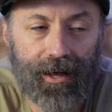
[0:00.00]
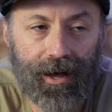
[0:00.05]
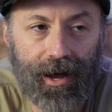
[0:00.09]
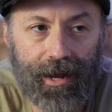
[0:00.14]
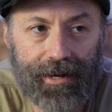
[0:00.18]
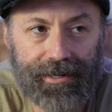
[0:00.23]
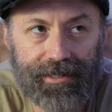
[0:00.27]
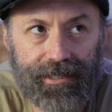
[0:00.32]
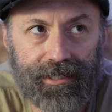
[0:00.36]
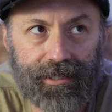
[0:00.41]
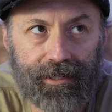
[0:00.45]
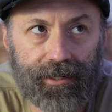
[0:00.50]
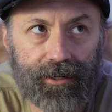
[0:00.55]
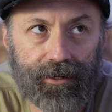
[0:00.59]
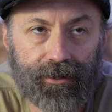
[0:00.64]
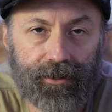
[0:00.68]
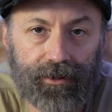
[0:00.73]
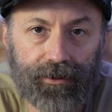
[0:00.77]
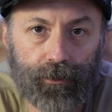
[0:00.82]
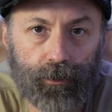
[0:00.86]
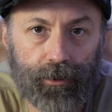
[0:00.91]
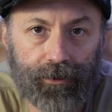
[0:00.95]

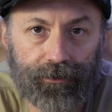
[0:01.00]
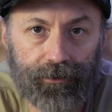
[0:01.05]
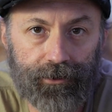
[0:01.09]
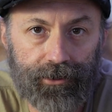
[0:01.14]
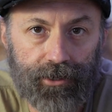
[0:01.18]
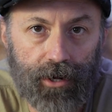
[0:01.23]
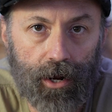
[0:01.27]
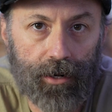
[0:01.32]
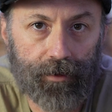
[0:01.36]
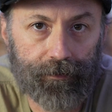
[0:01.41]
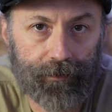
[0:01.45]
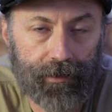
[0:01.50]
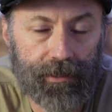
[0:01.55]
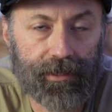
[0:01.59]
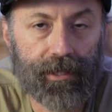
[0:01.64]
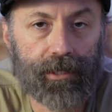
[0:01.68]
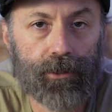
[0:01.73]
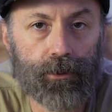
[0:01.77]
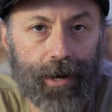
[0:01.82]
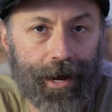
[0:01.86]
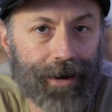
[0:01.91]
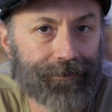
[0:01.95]
idea with photography
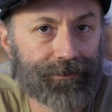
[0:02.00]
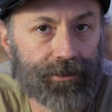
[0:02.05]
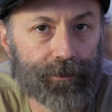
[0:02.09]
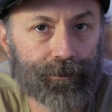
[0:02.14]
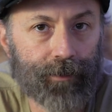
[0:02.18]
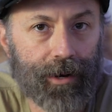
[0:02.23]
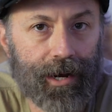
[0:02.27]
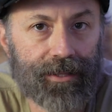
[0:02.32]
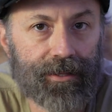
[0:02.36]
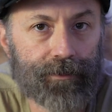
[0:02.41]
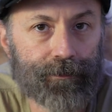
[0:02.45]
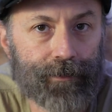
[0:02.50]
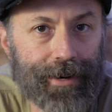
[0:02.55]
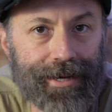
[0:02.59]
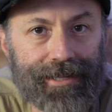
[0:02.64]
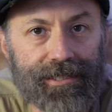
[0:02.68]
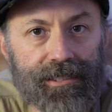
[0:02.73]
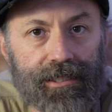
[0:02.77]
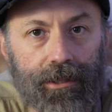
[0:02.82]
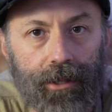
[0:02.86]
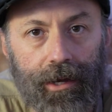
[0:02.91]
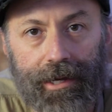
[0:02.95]
that you have to buy the
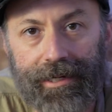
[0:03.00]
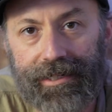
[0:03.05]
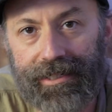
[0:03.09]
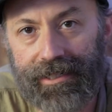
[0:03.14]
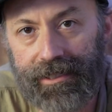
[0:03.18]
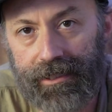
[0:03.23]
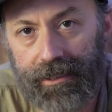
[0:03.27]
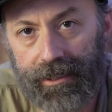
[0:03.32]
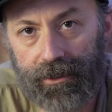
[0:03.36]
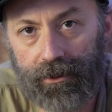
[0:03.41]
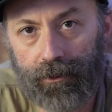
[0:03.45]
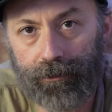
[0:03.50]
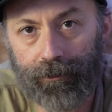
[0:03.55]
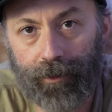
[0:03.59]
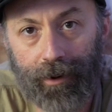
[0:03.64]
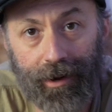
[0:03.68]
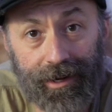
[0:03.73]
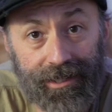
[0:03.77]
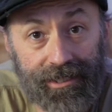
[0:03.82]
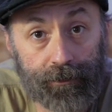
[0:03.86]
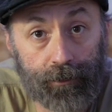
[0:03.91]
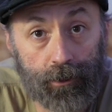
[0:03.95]
best lighting gear
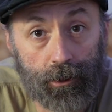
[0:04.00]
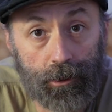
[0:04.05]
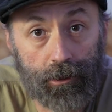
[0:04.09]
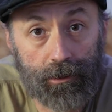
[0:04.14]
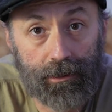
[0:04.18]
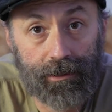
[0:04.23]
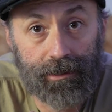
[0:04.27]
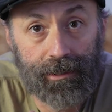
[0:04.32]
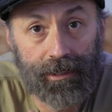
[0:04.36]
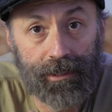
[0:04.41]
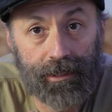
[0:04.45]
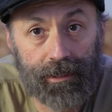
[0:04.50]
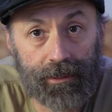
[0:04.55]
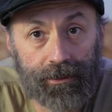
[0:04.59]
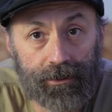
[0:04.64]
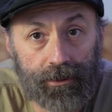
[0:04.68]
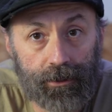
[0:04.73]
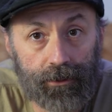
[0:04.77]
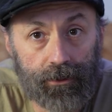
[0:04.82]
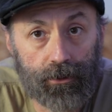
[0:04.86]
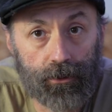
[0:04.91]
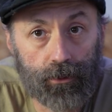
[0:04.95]
possible
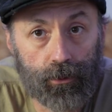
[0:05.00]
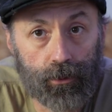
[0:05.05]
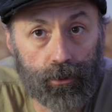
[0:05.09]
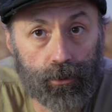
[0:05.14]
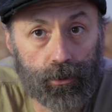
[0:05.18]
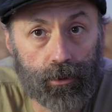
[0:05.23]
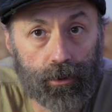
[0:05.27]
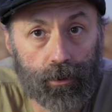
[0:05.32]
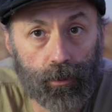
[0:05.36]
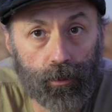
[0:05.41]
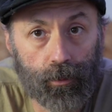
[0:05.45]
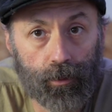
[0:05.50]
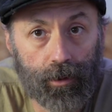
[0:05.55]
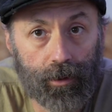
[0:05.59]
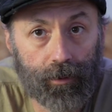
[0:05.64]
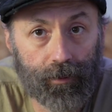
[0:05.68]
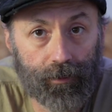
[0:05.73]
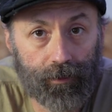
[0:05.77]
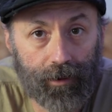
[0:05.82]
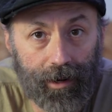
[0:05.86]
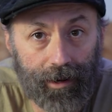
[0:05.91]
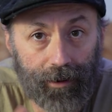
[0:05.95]
to do
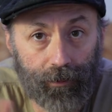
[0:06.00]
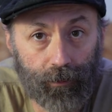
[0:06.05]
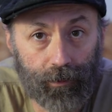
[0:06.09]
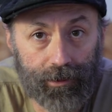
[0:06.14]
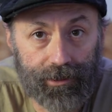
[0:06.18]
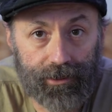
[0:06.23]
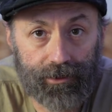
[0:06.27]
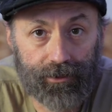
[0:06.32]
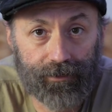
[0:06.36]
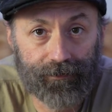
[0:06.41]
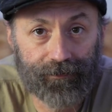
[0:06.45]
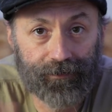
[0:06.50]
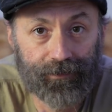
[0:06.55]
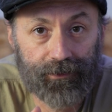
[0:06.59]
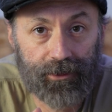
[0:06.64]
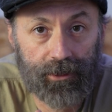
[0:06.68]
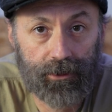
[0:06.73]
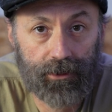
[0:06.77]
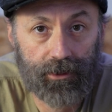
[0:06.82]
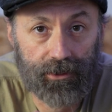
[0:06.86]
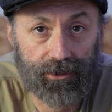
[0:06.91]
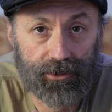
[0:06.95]

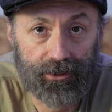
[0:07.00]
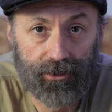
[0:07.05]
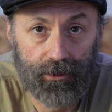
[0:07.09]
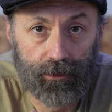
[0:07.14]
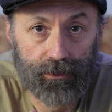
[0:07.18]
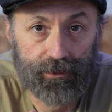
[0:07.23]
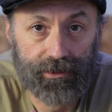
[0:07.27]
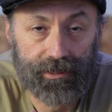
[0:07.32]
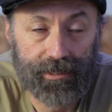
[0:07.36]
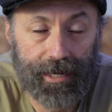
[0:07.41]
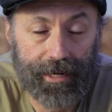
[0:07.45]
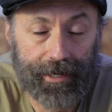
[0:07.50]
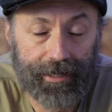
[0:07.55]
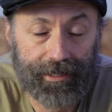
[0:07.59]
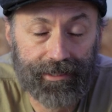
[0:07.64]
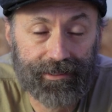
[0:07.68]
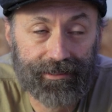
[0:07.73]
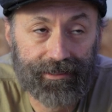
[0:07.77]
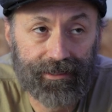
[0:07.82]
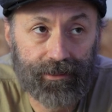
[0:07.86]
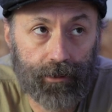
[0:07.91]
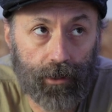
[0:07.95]
your shoots.
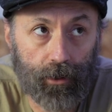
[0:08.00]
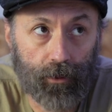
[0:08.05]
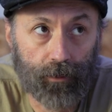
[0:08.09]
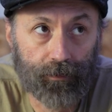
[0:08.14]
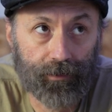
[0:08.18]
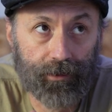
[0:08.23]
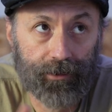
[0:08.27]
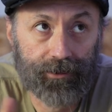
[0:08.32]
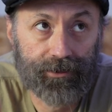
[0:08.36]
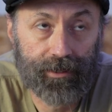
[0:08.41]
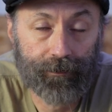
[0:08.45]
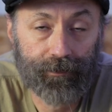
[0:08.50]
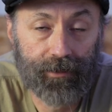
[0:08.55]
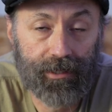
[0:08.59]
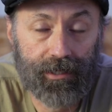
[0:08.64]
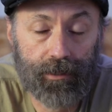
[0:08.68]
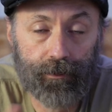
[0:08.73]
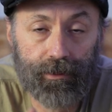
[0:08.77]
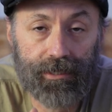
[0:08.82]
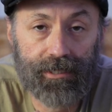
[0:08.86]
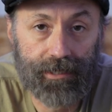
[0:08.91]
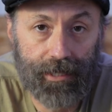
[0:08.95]
And you know, there's something
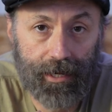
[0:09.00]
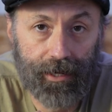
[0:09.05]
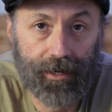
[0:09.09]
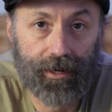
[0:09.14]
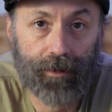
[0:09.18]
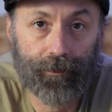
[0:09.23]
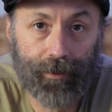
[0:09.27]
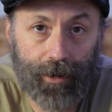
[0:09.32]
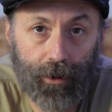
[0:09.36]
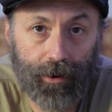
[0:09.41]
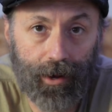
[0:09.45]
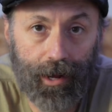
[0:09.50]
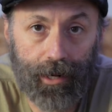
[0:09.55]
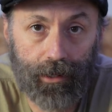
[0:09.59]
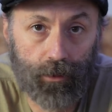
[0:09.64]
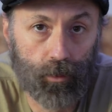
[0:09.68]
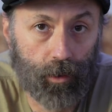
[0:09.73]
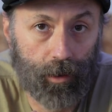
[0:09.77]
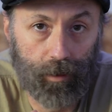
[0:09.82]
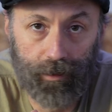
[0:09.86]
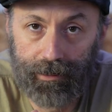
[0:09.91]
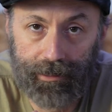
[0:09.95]
to be said about high
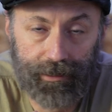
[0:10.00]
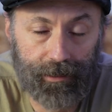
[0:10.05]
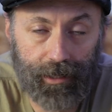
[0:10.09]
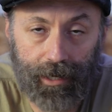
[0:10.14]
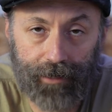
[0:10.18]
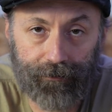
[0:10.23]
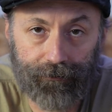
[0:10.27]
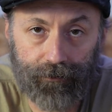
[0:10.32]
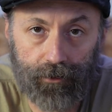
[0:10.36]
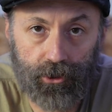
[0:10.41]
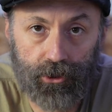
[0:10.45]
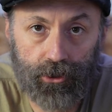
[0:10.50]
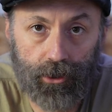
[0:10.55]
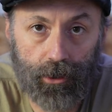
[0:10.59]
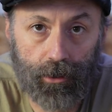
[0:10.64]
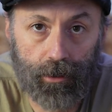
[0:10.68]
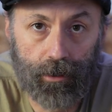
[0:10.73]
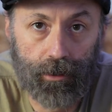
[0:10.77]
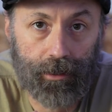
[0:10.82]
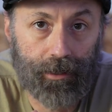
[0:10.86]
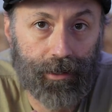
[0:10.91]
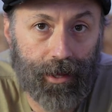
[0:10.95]
quality light for
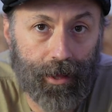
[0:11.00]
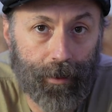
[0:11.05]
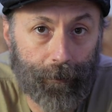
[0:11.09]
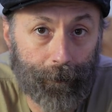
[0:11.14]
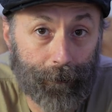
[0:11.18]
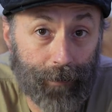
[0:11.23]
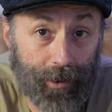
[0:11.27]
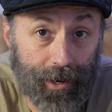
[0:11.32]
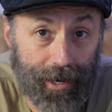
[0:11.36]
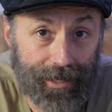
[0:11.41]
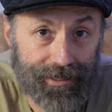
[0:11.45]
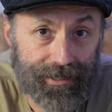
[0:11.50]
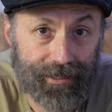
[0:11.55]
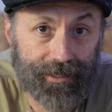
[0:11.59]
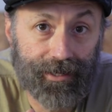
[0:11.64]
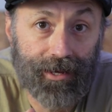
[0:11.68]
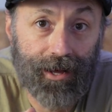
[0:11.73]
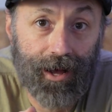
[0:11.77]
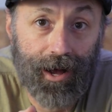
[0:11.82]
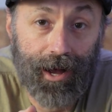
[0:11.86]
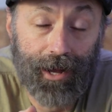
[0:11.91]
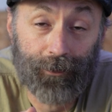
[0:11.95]
sure. But
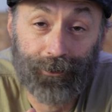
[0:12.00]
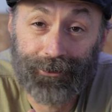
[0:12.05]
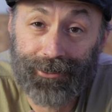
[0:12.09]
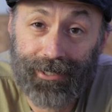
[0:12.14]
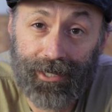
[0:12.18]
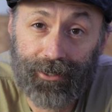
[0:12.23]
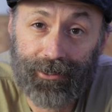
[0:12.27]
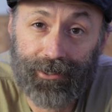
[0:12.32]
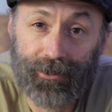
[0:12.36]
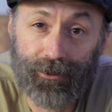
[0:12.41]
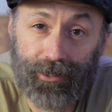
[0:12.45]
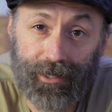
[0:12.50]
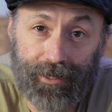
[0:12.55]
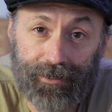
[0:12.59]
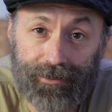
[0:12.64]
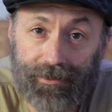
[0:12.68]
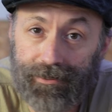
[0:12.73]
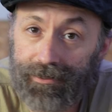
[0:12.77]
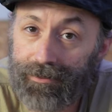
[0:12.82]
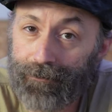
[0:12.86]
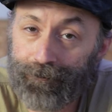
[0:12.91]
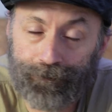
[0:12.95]
I will tell you
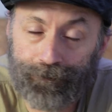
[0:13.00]
this,